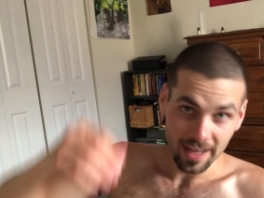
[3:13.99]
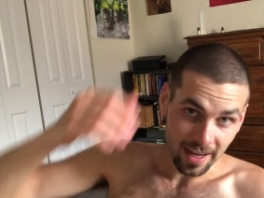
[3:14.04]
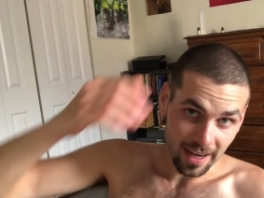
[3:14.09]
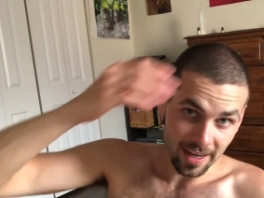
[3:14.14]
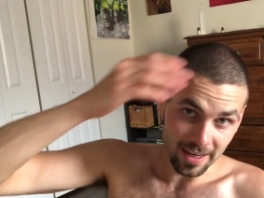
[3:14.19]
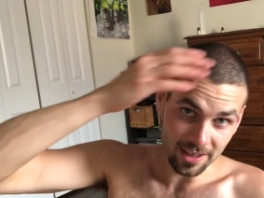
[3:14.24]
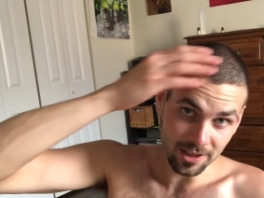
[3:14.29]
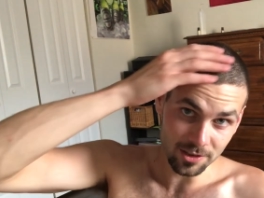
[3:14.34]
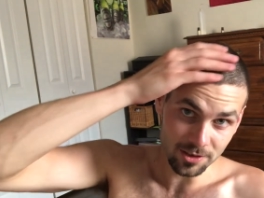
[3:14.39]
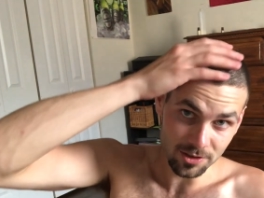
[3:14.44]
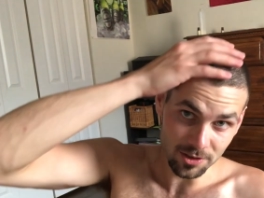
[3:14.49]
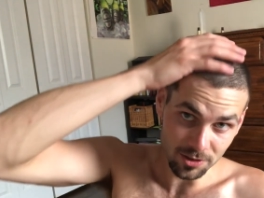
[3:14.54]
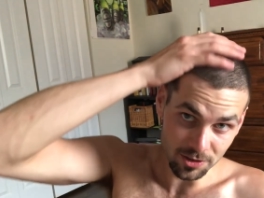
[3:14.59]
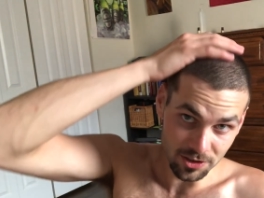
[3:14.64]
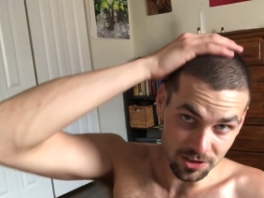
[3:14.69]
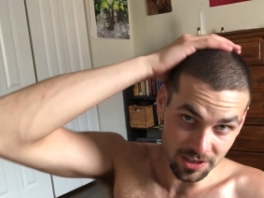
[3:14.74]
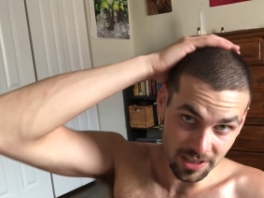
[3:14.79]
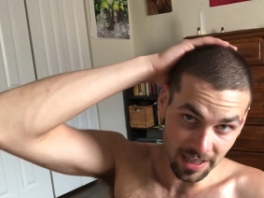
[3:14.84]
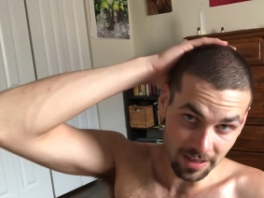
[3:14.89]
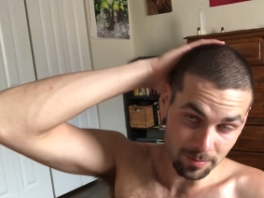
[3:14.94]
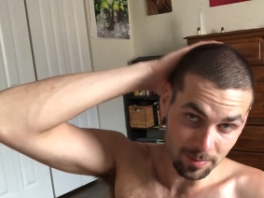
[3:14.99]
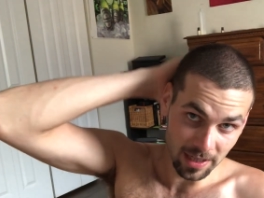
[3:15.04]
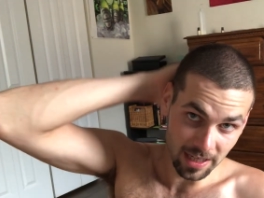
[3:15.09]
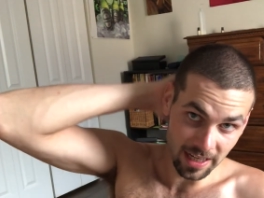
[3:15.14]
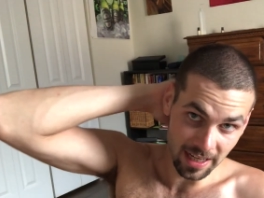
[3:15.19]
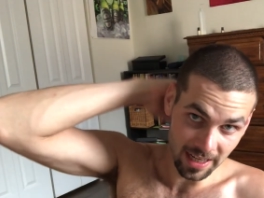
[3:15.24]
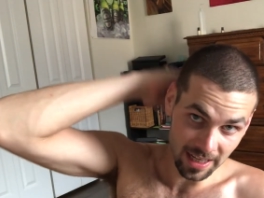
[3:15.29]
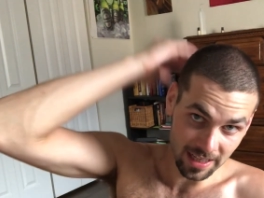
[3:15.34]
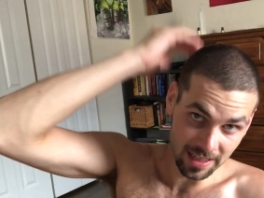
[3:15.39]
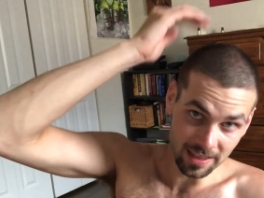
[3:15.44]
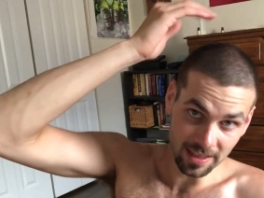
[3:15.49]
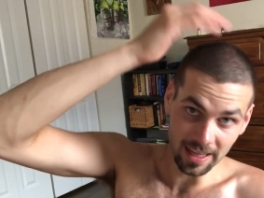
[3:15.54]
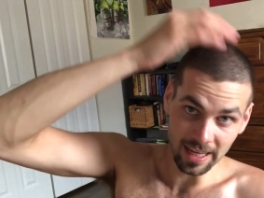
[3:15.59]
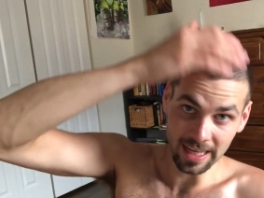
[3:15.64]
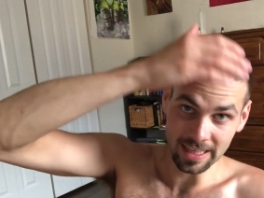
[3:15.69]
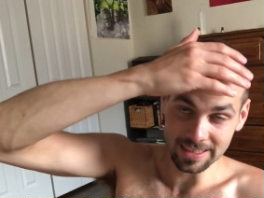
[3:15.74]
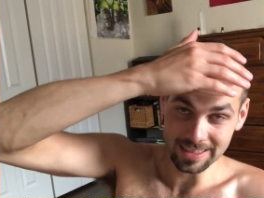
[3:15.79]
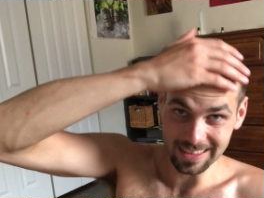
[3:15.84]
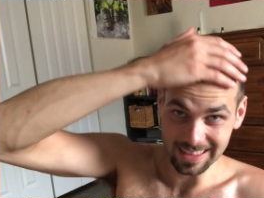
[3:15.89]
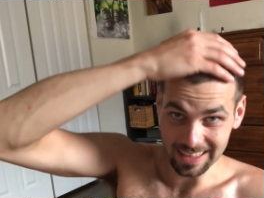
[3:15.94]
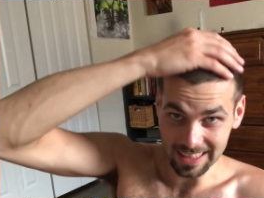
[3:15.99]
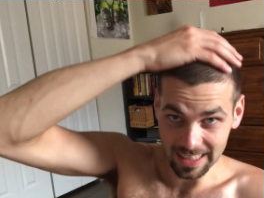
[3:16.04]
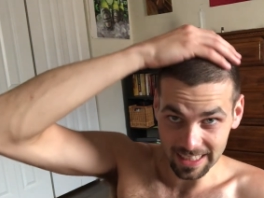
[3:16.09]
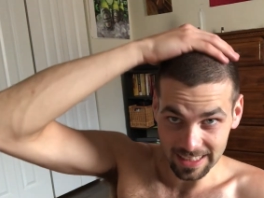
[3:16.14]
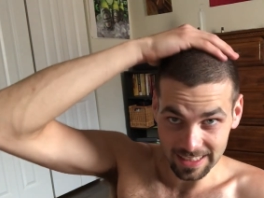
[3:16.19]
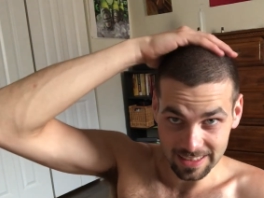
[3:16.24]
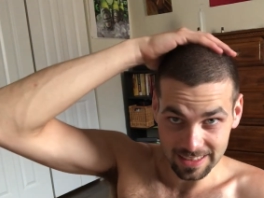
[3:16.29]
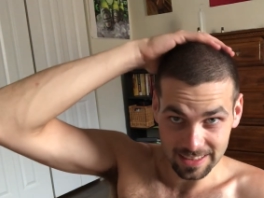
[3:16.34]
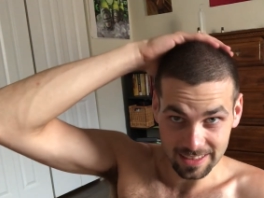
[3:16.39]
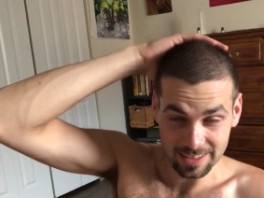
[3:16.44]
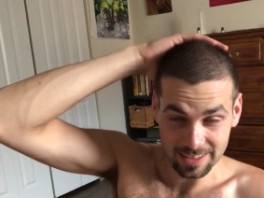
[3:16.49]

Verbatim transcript: I also shaved my head last night.